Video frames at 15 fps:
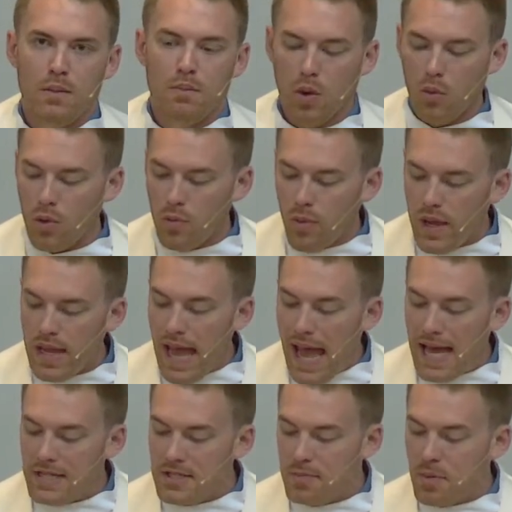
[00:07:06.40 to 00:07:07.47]
But when we
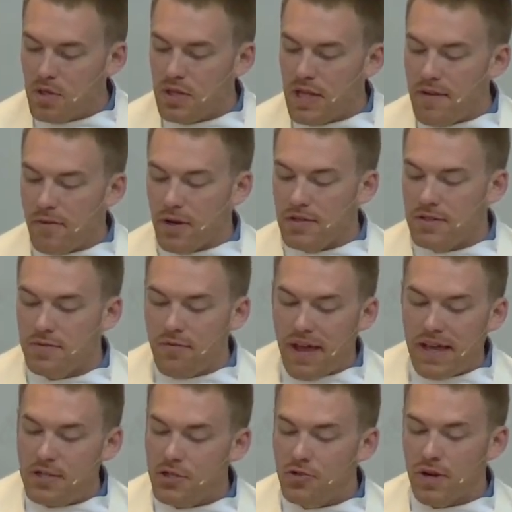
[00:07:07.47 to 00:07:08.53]
as believers
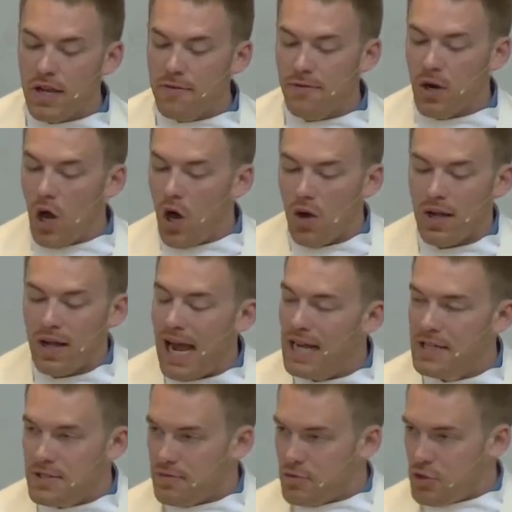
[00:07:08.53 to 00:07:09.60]
face grief and all
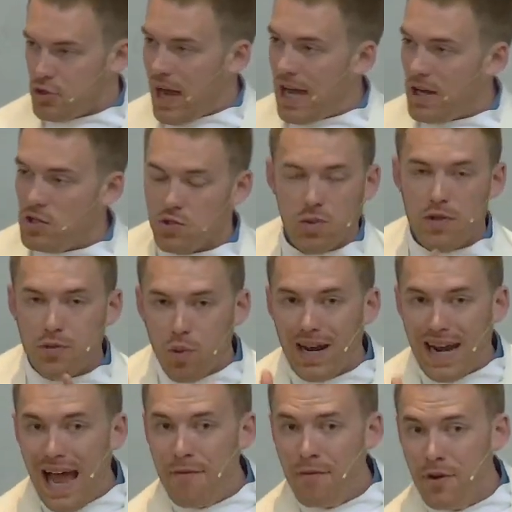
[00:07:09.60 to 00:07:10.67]
kinds of trials with
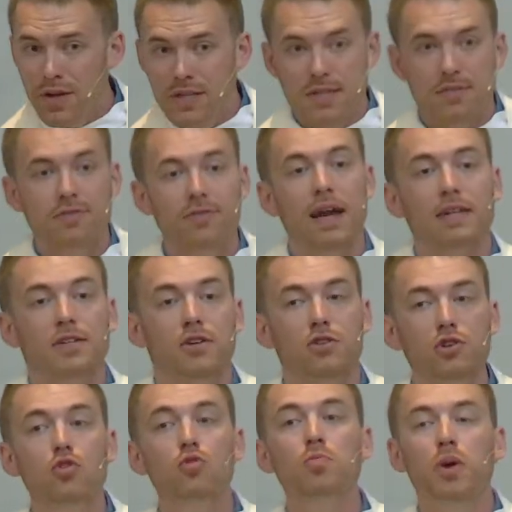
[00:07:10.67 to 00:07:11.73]
whatever is affecting
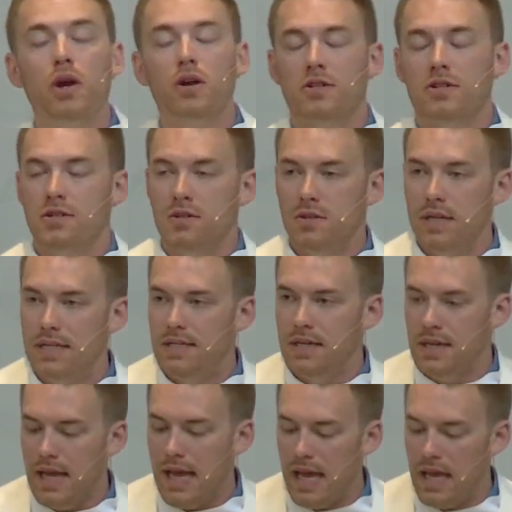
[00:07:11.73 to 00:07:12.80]
you personally
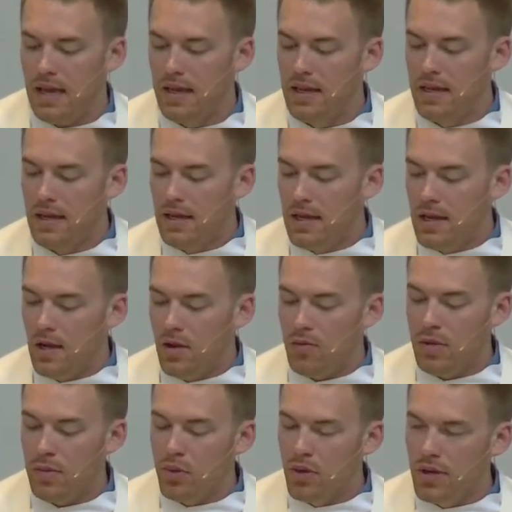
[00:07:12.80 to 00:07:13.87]
today,
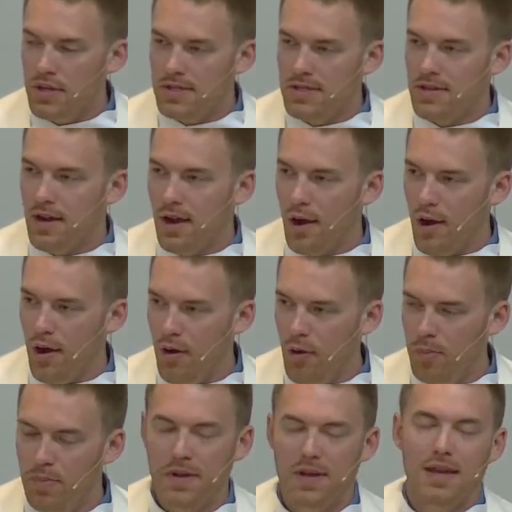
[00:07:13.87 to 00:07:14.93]
we put our
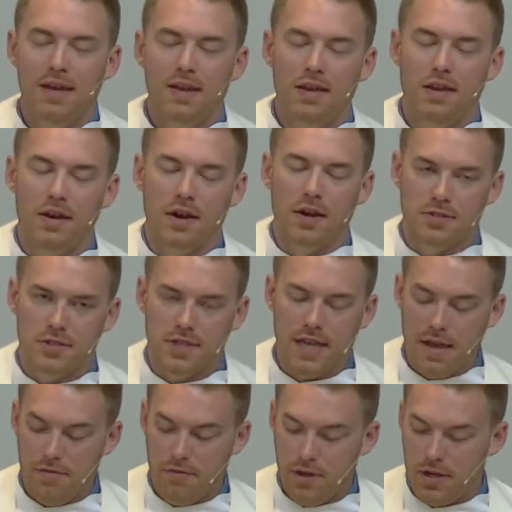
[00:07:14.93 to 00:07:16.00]
hope in our
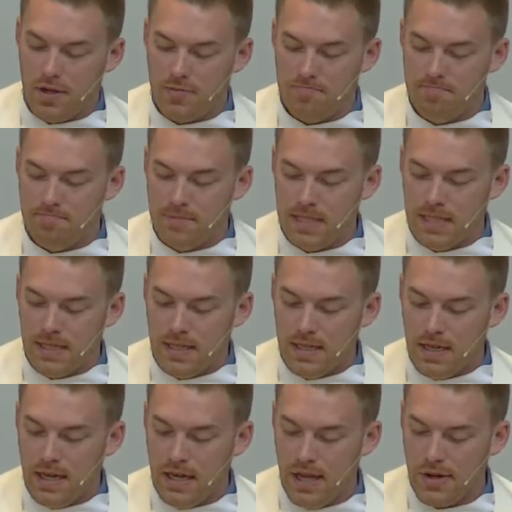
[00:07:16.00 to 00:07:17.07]
Savior.
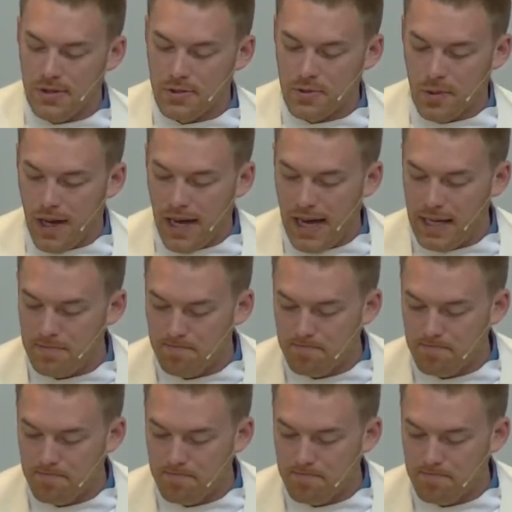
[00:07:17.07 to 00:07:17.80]
And here's why.